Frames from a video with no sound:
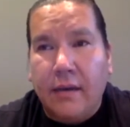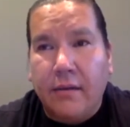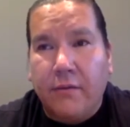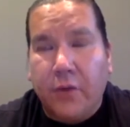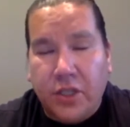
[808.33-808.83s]

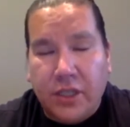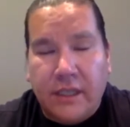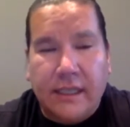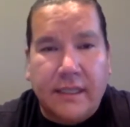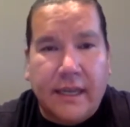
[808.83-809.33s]

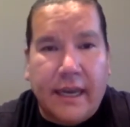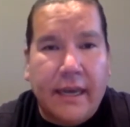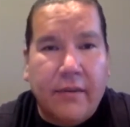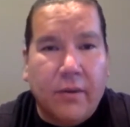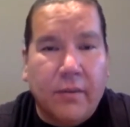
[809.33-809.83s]
Fortunately,
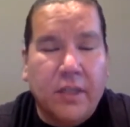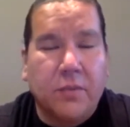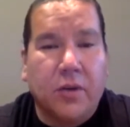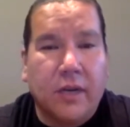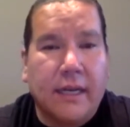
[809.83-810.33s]
today we're much
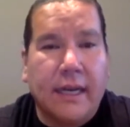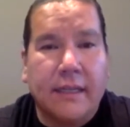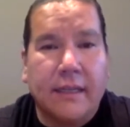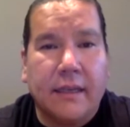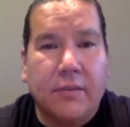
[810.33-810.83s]
more
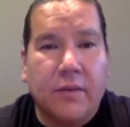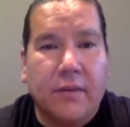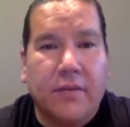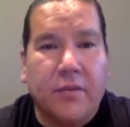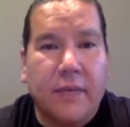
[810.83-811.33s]
connected than we've
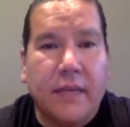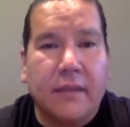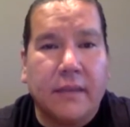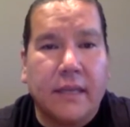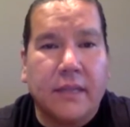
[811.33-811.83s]
ever
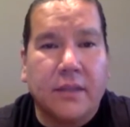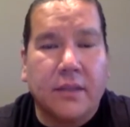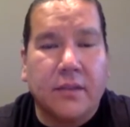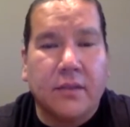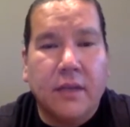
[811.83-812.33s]
been, thanks
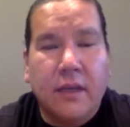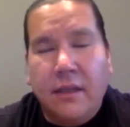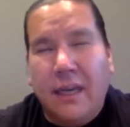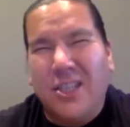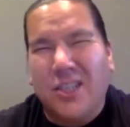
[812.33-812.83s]
to
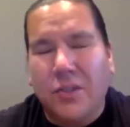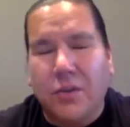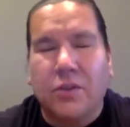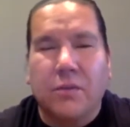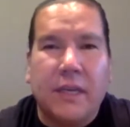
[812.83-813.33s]
not just
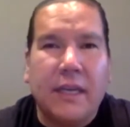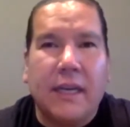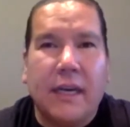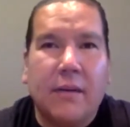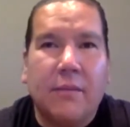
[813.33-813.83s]
social
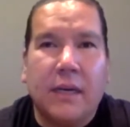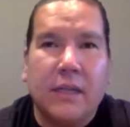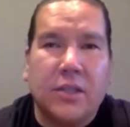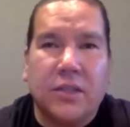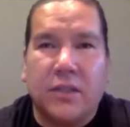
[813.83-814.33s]
media, but
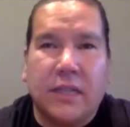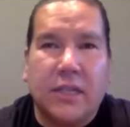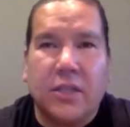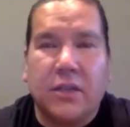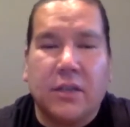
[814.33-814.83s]
just
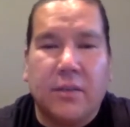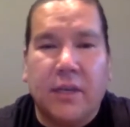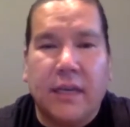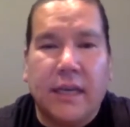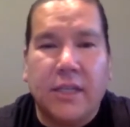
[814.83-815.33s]
digital
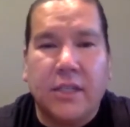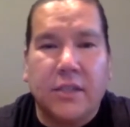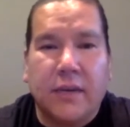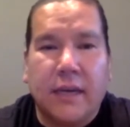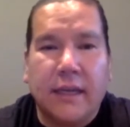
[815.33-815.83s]
communications,
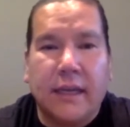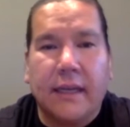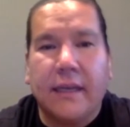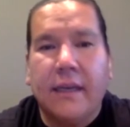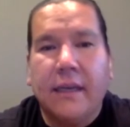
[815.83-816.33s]
right?
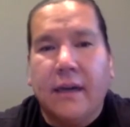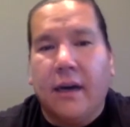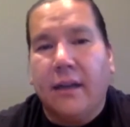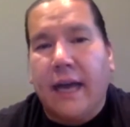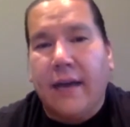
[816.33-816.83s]
Like
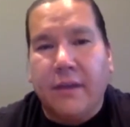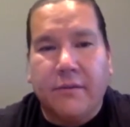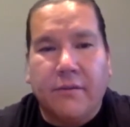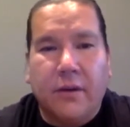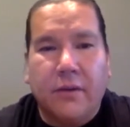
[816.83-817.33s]
all having
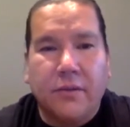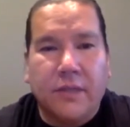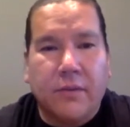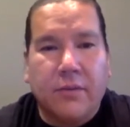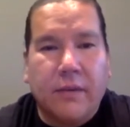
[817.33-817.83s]
phones
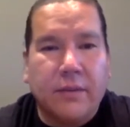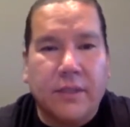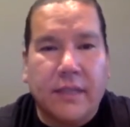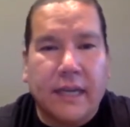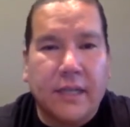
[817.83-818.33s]
that we're able to
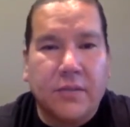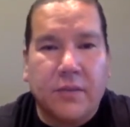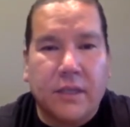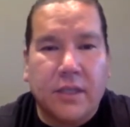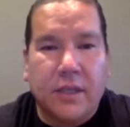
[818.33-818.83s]
text
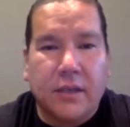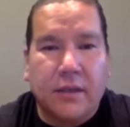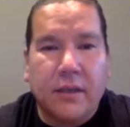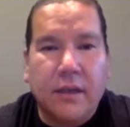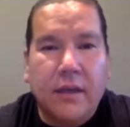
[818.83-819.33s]
with each
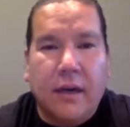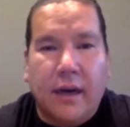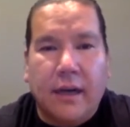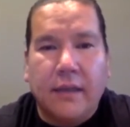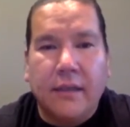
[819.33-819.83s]
other
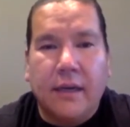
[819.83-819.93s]
on.